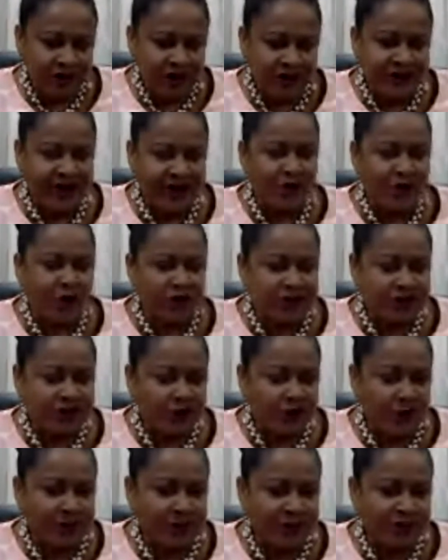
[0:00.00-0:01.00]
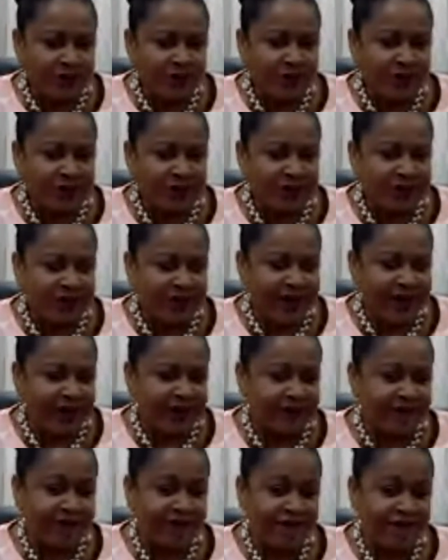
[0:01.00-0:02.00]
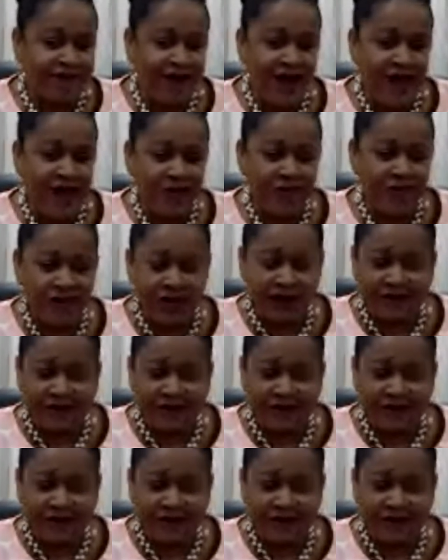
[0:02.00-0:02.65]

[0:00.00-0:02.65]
And I got an opportunity and had a very